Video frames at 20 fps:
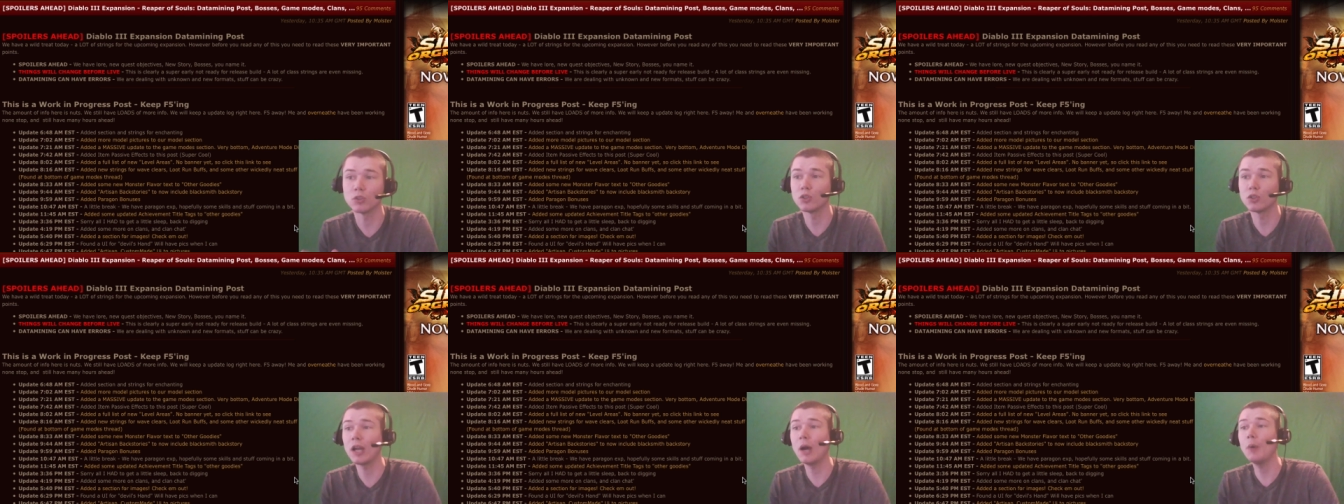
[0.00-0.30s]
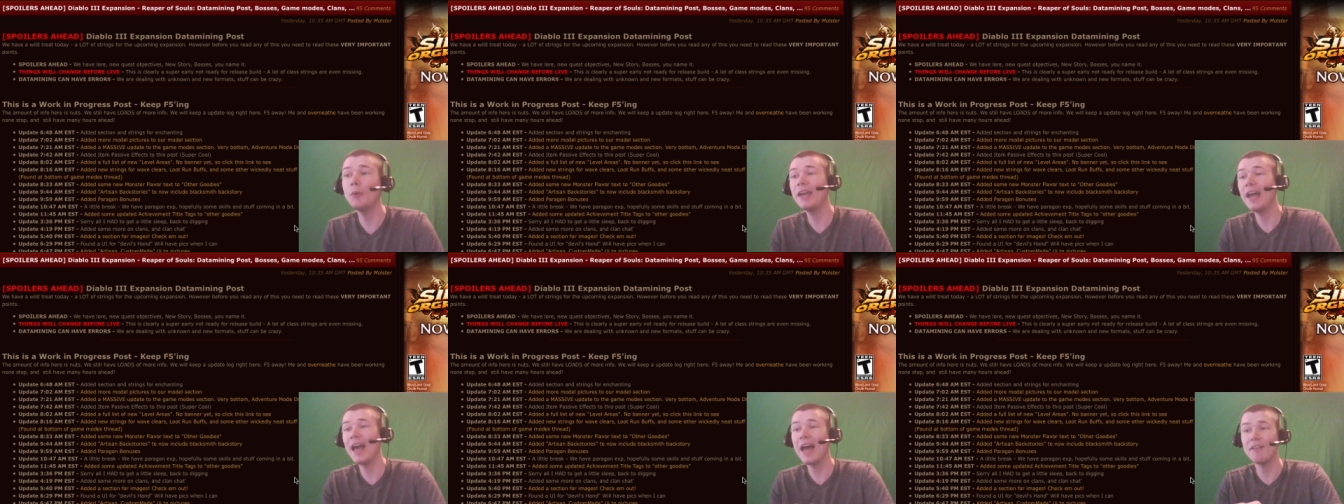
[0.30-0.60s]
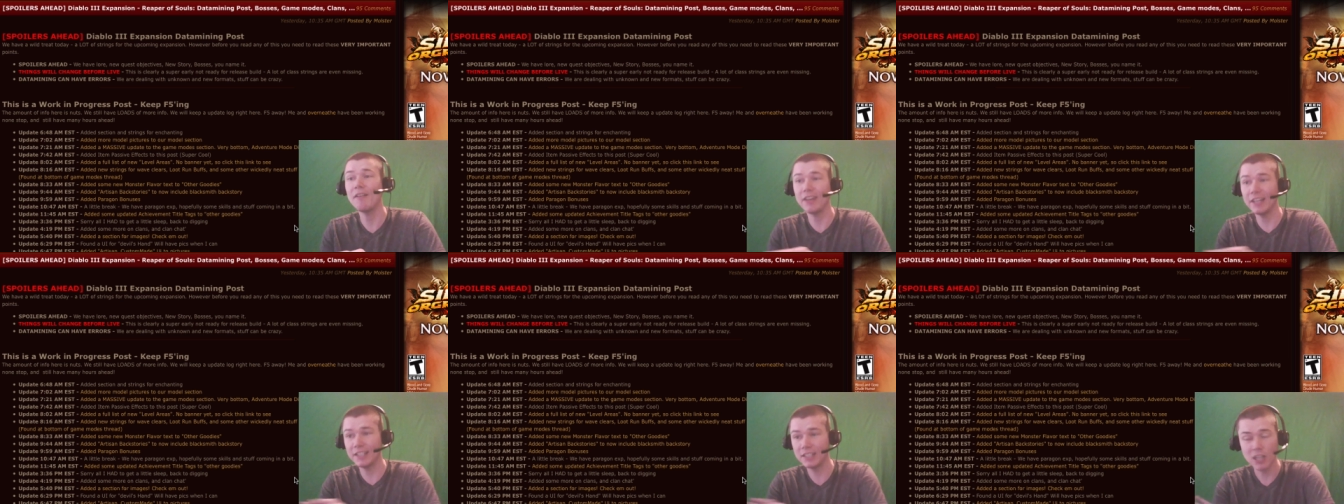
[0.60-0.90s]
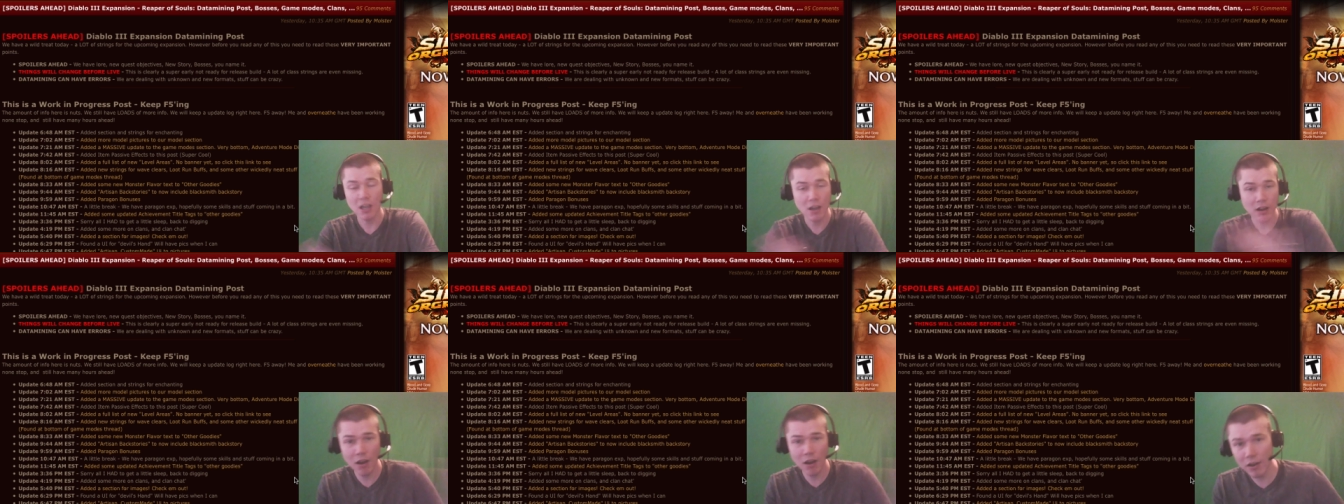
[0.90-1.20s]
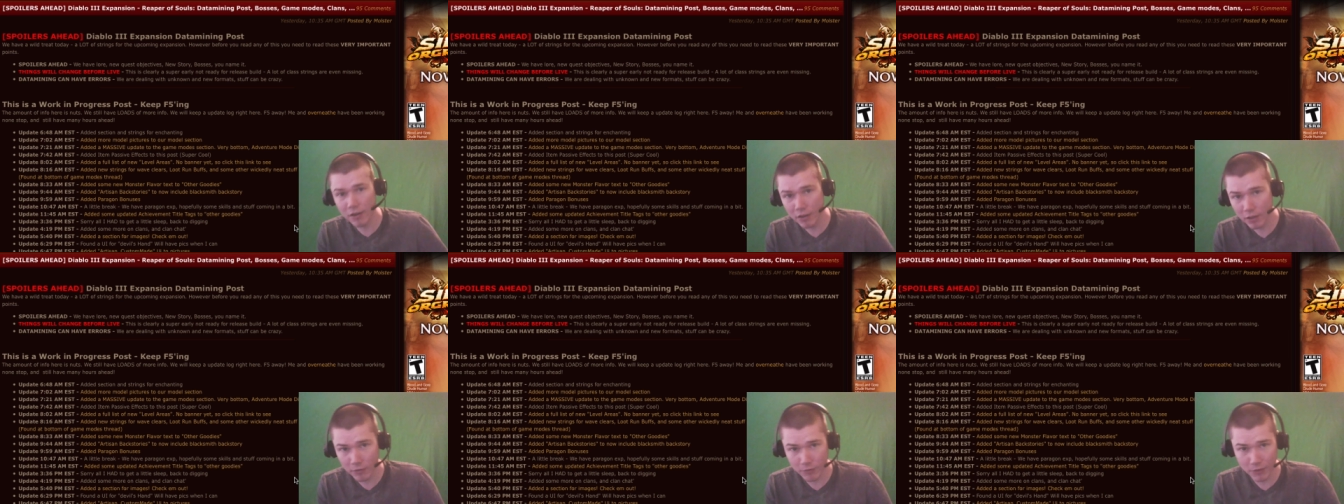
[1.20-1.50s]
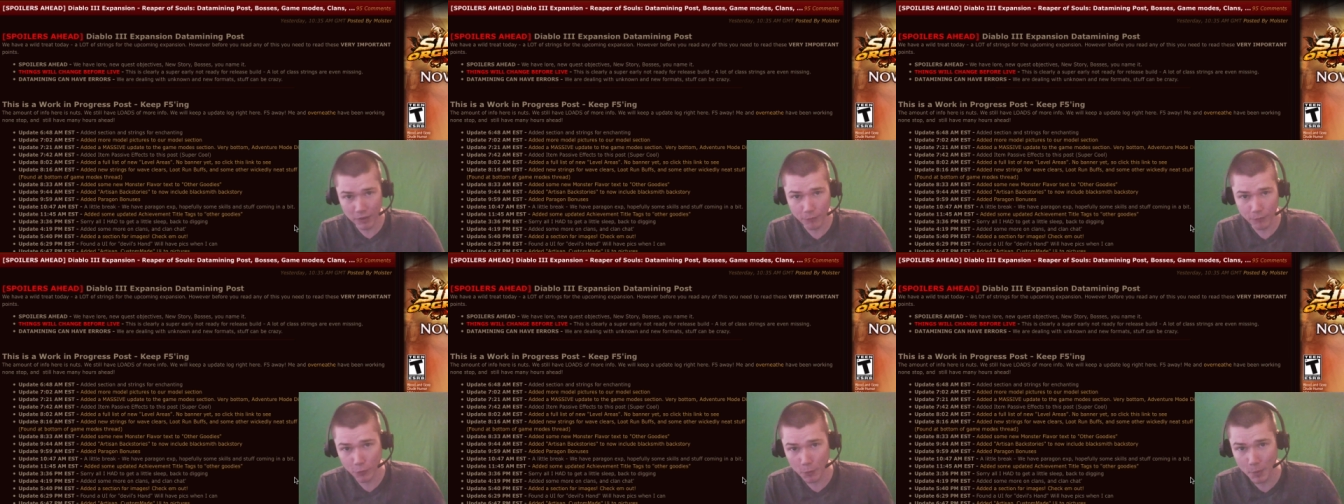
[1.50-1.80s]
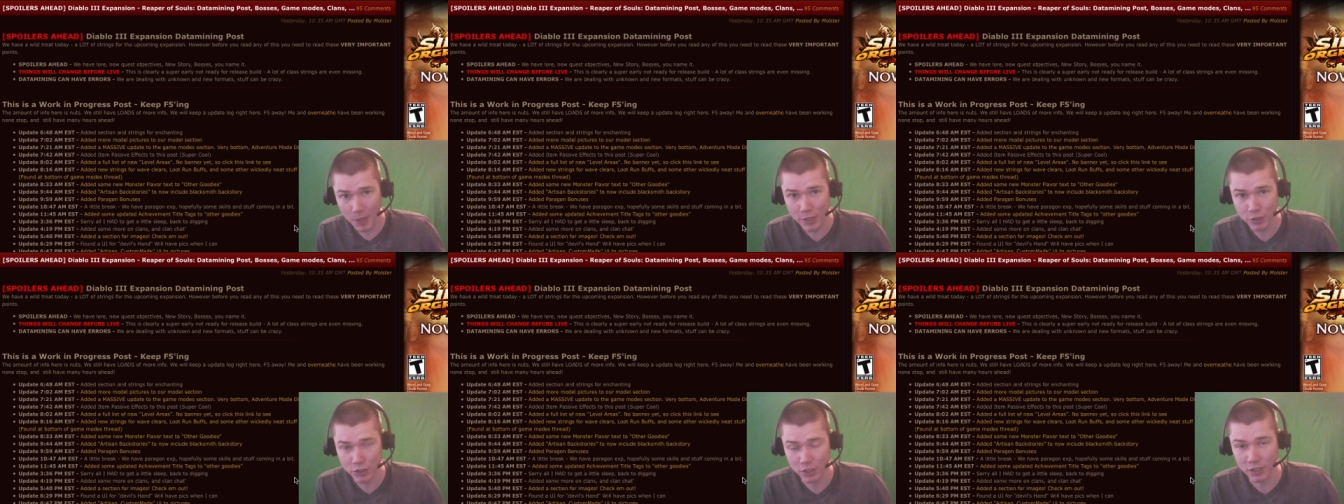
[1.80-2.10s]
So now we have a ton of
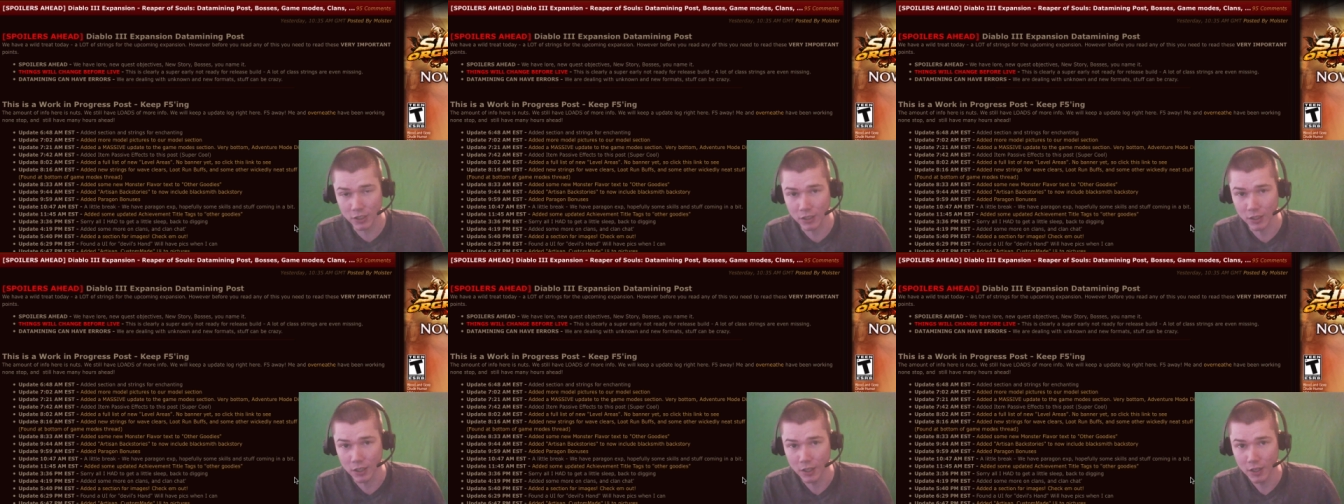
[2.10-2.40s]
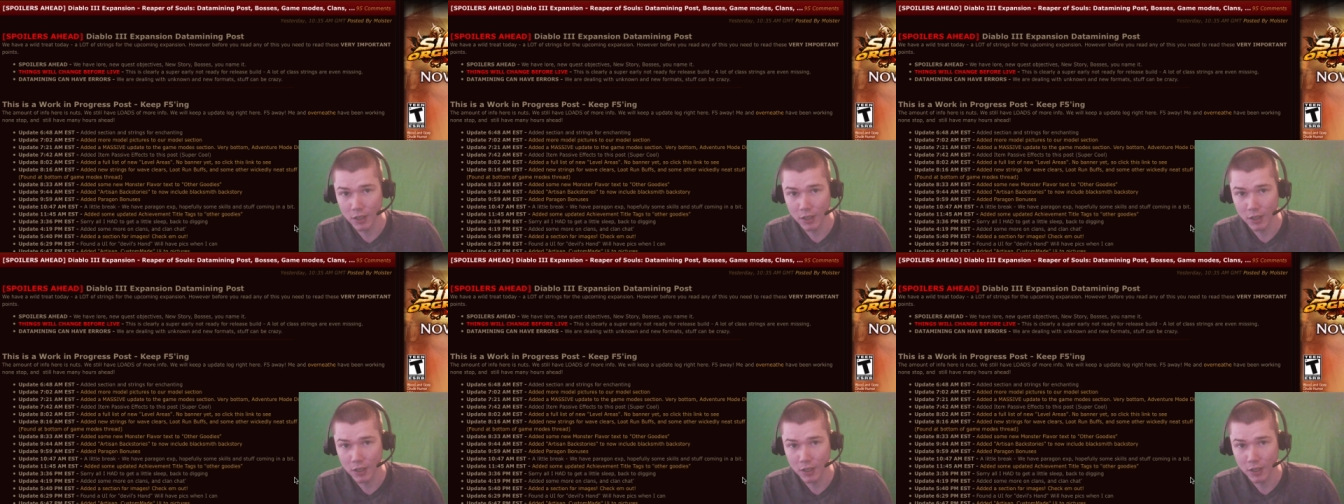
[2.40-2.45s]
information